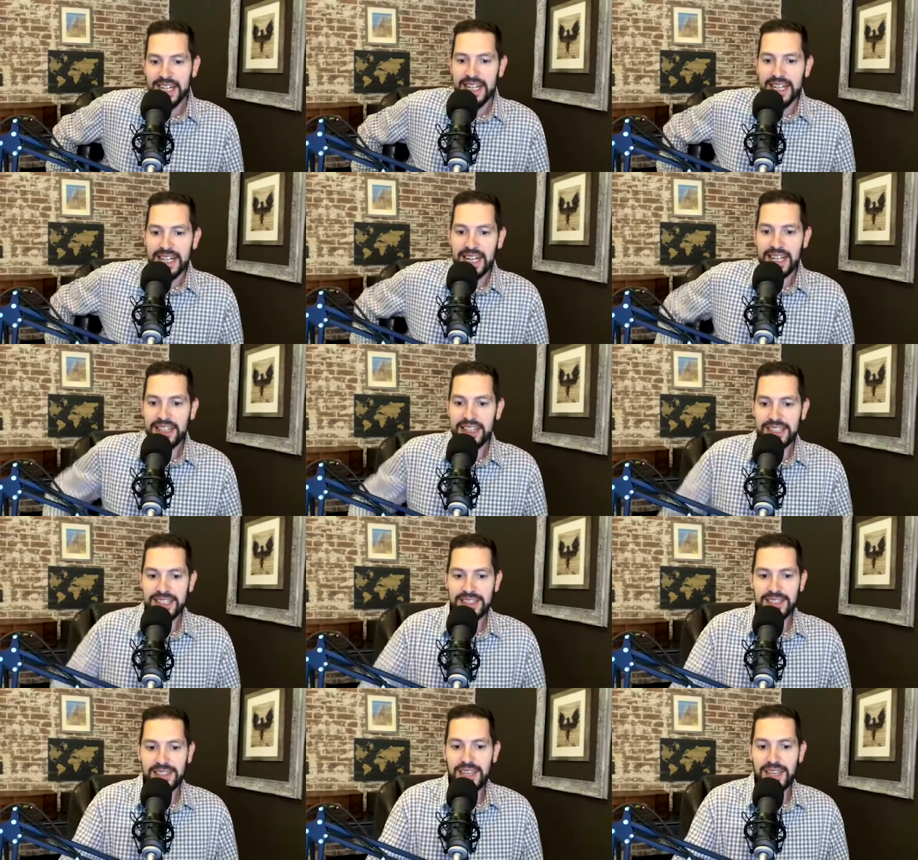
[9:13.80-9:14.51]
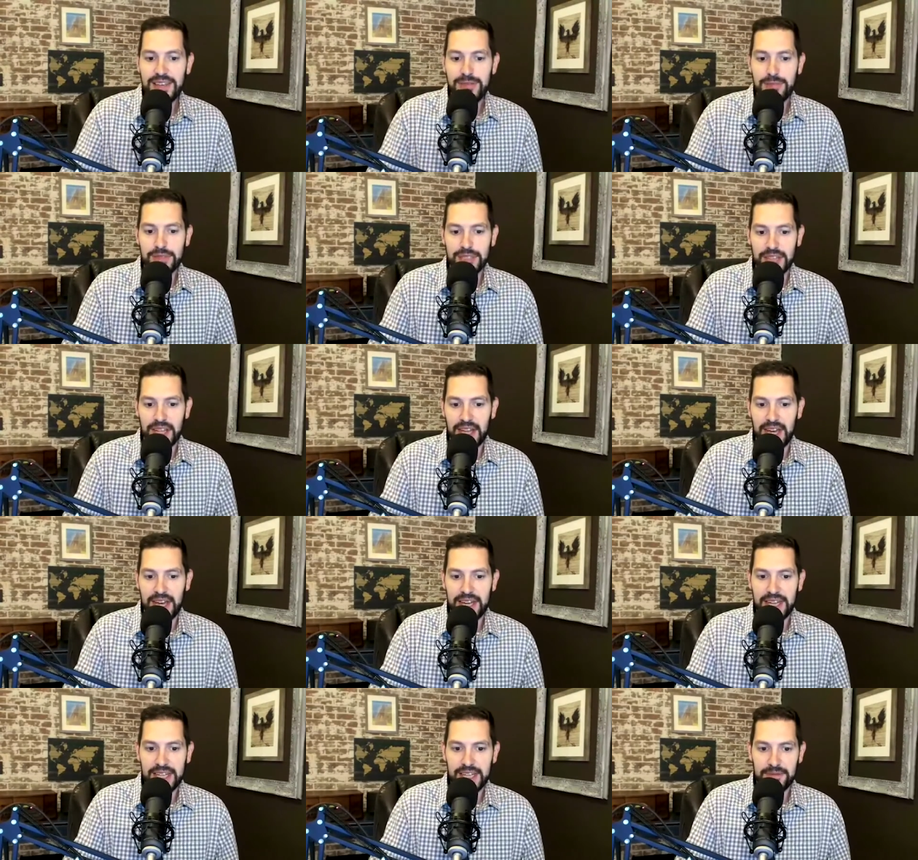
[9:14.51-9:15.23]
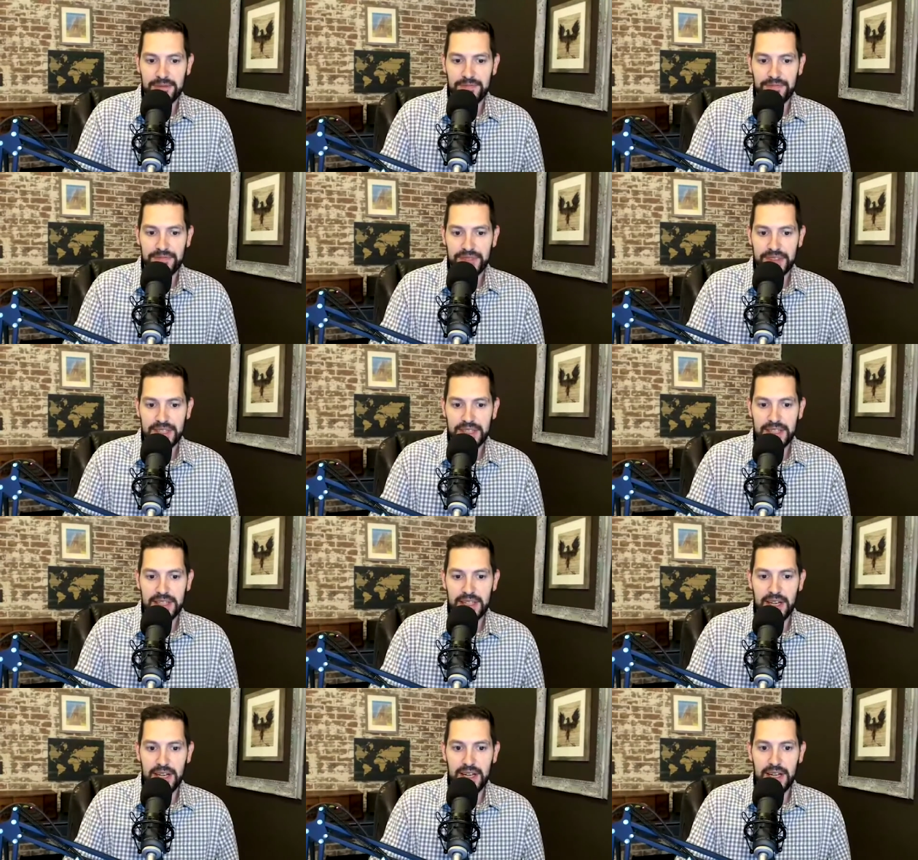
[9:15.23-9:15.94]
it seems like,
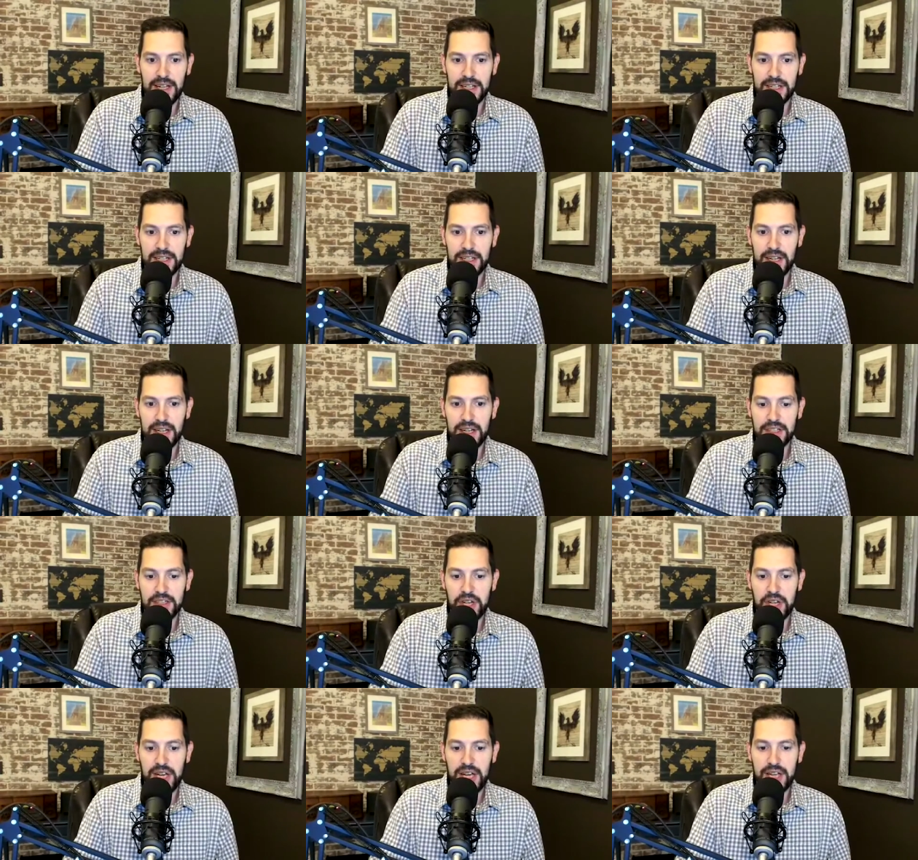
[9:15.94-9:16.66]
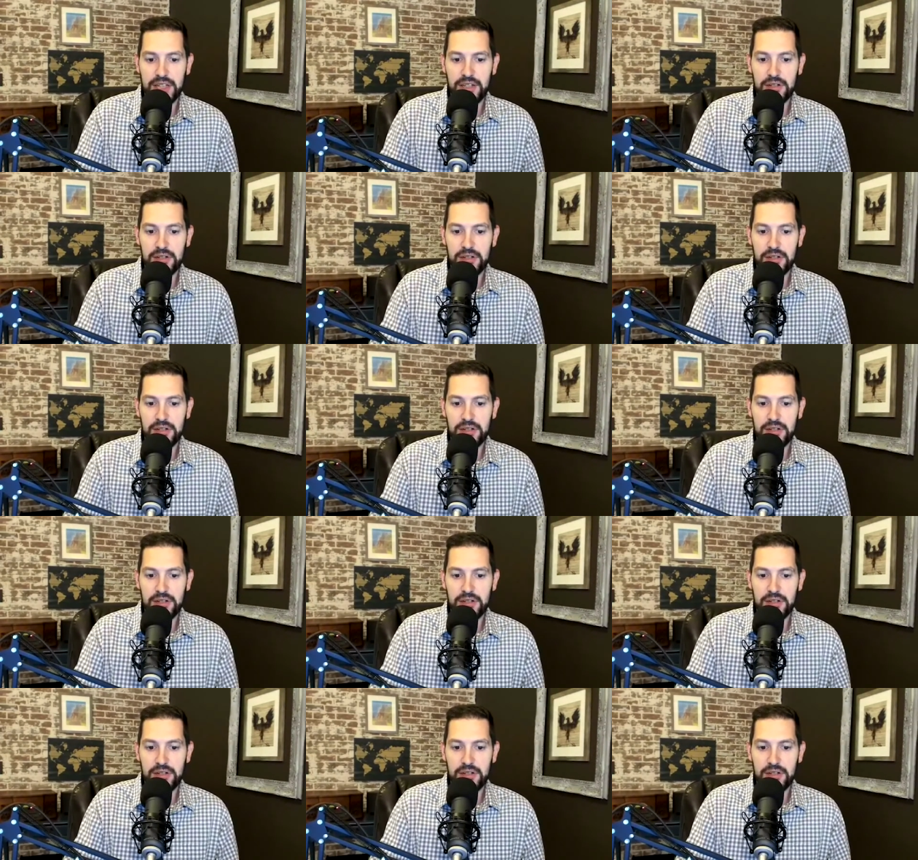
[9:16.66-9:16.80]
Jan,